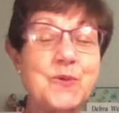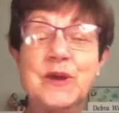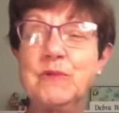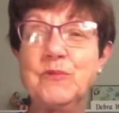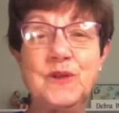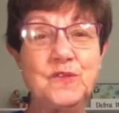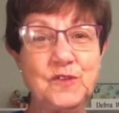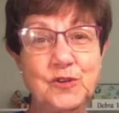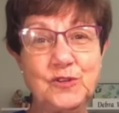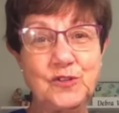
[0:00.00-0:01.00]
We
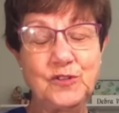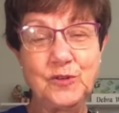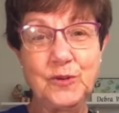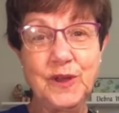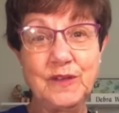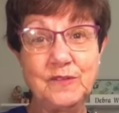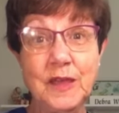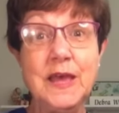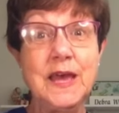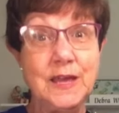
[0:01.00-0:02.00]
researched stories.
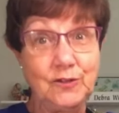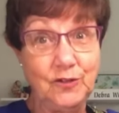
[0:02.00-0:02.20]
It